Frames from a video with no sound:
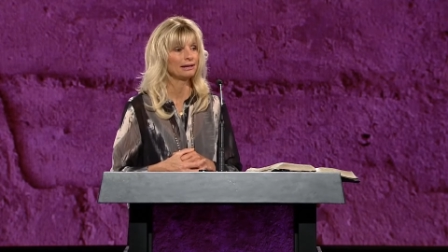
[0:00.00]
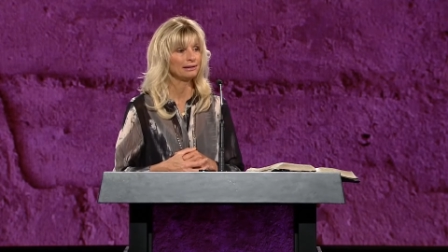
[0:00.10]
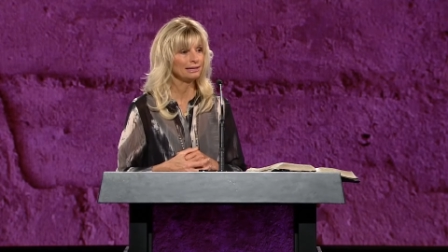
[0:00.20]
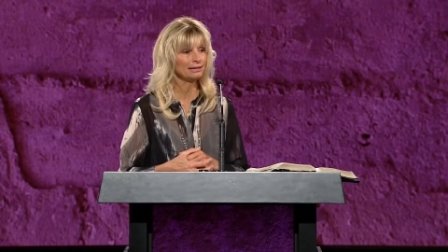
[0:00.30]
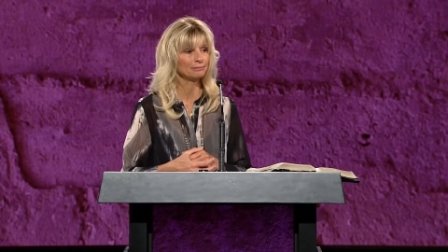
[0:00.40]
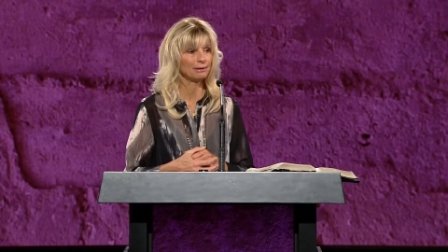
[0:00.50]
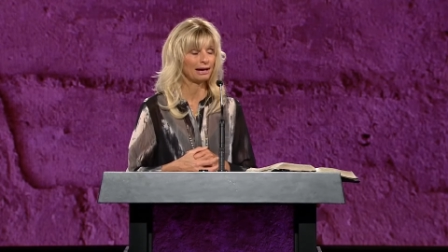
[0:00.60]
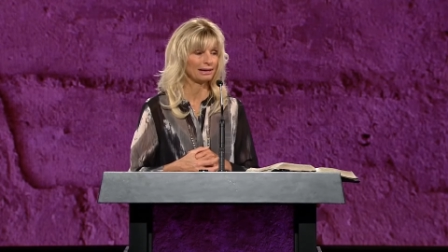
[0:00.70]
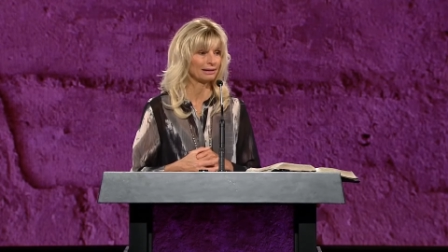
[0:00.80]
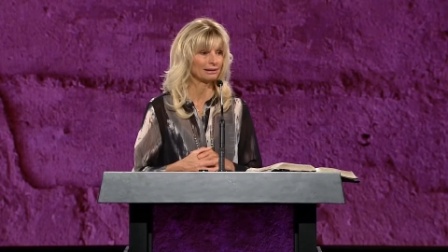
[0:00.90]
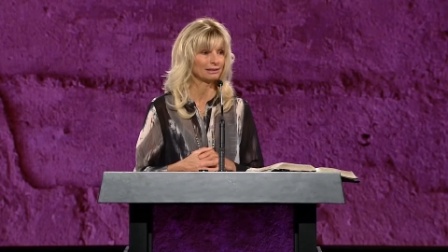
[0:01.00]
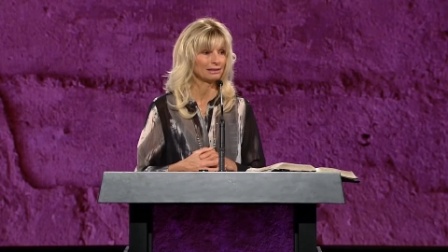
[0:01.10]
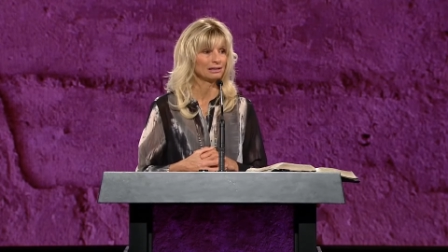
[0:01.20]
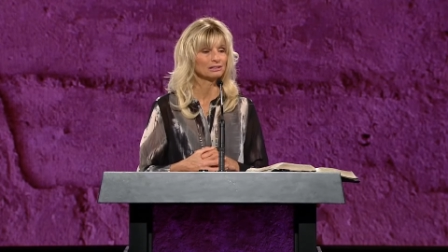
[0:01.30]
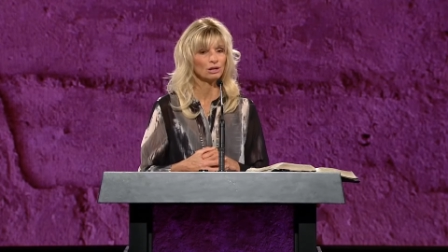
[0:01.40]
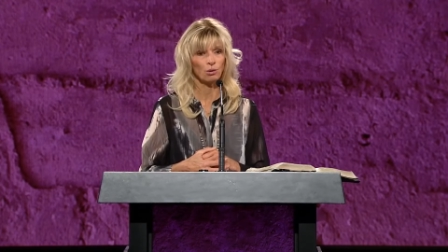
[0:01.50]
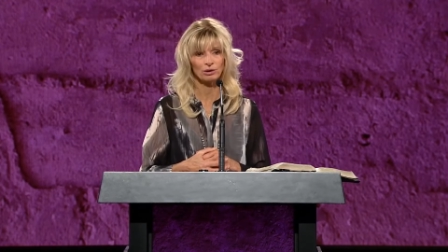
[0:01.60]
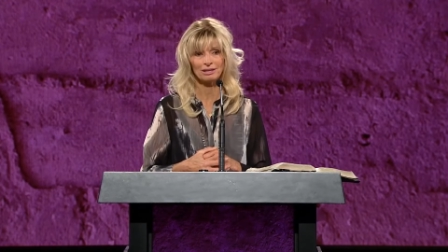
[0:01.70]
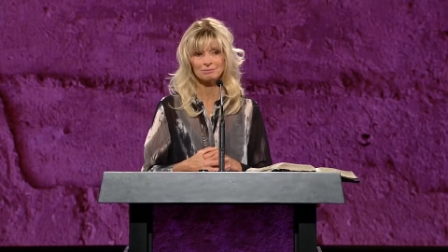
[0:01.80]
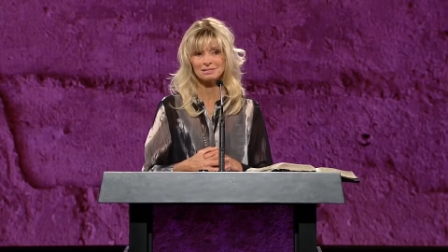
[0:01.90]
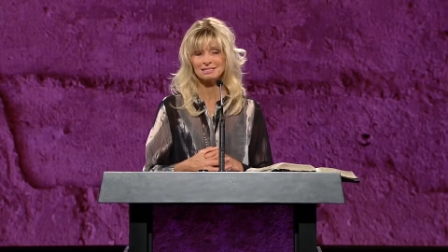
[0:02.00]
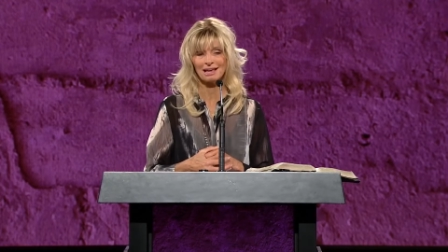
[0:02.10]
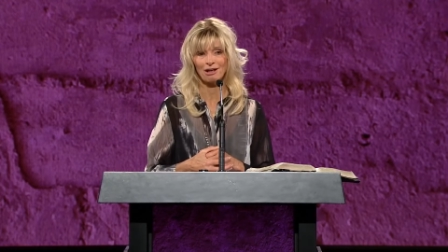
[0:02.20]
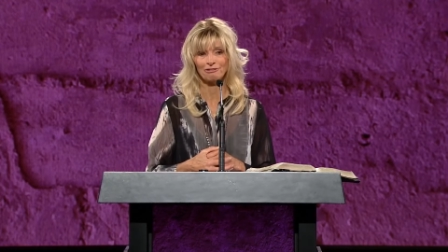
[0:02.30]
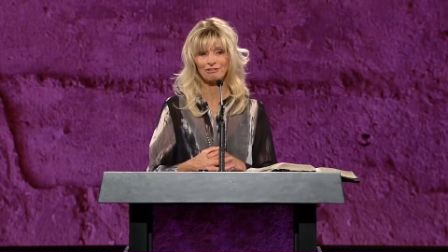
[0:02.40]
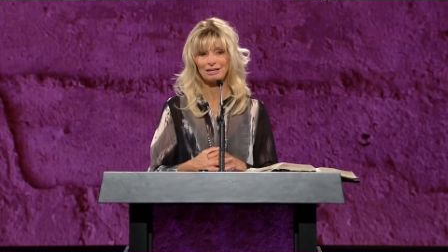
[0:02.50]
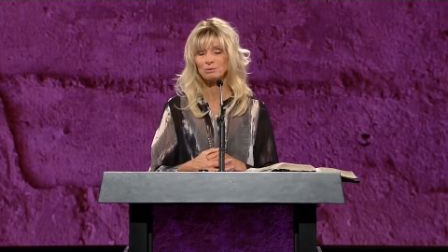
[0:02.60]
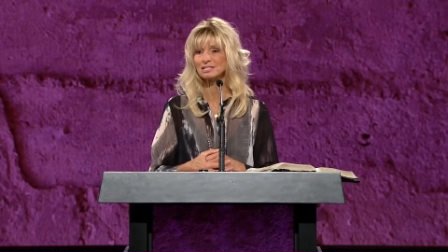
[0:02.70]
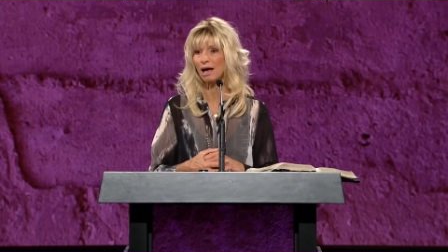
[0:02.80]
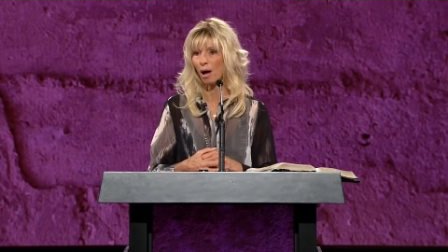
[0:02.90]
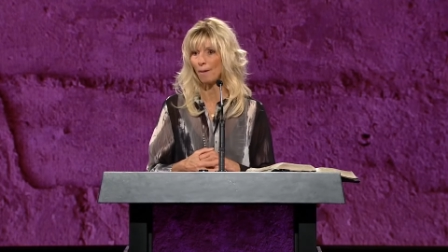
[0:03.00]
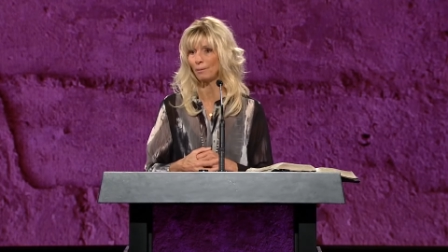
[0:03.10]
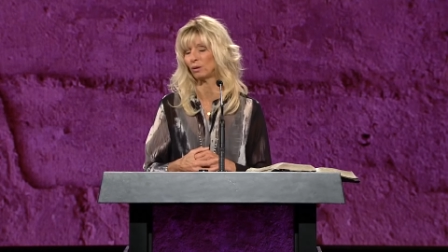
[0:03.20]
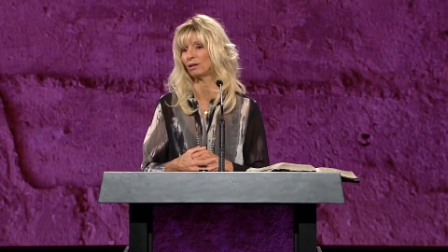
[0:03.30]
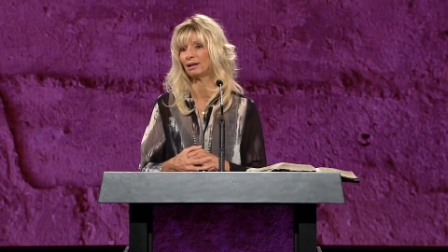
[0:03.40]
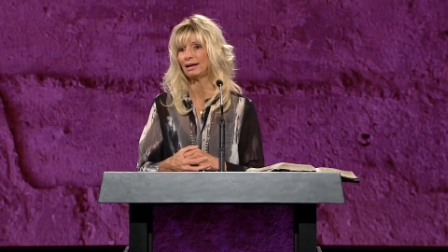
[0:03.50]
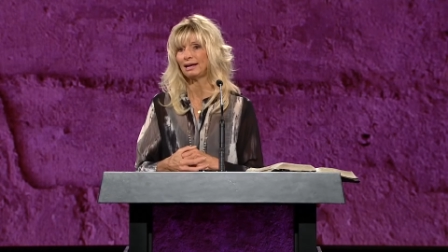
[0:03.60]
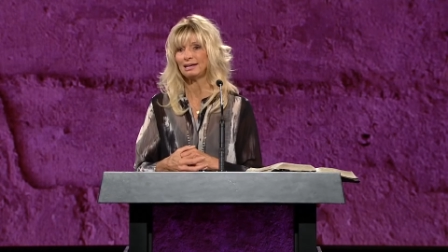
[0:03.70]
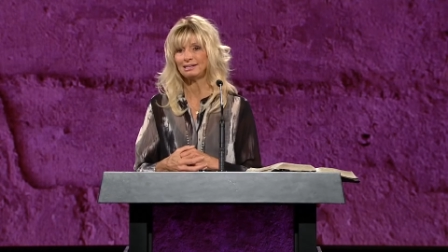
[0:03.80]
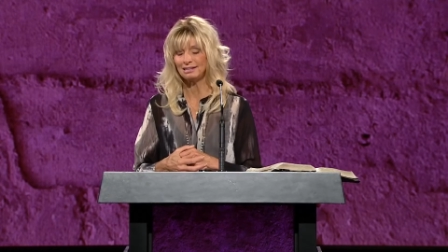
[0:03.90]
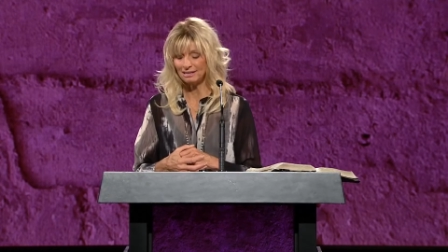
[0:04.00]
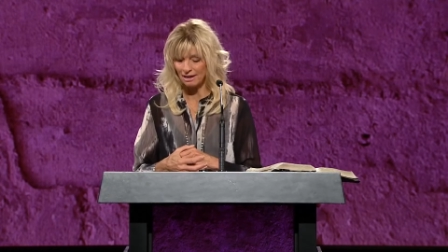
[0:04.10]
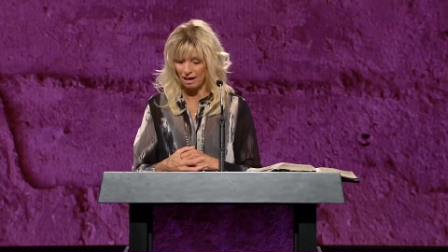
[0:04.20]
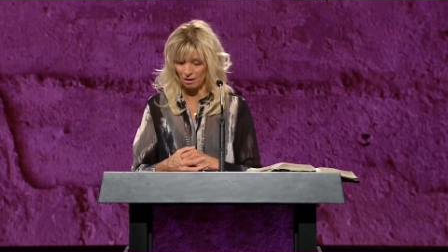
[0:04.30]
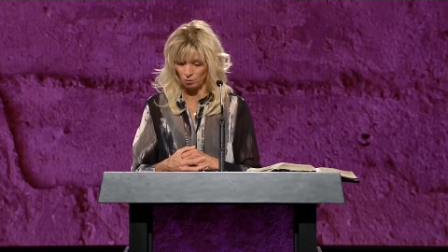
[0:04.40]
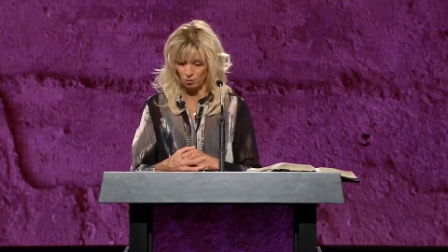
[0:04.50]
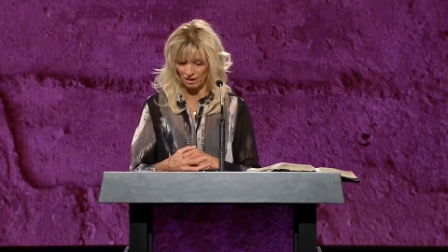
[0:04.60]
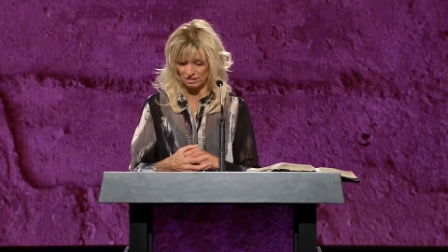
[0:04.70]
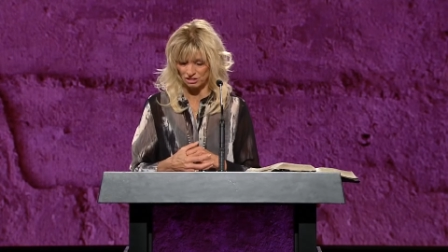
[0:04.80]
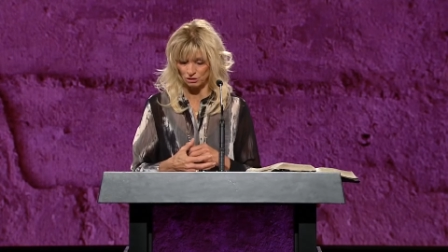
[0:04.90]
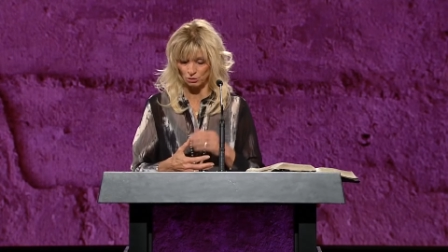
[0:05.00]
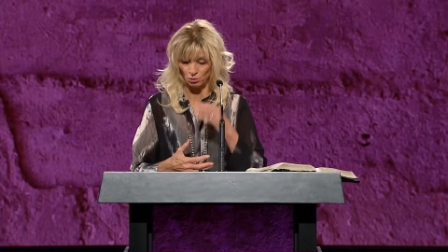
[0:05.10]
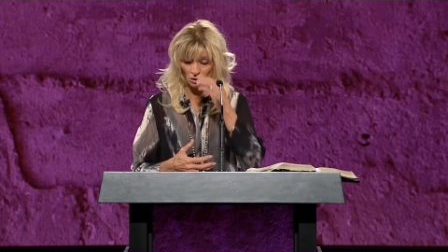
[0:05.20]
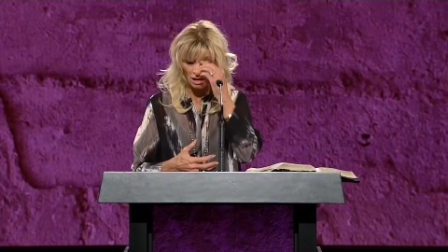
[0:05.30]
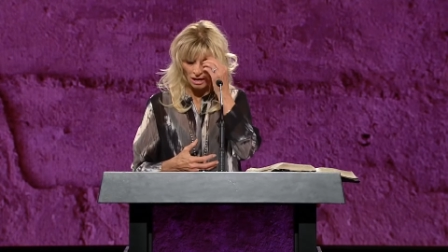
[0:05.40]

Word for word: Nehemiah lowered himself, he was humble, he did not want to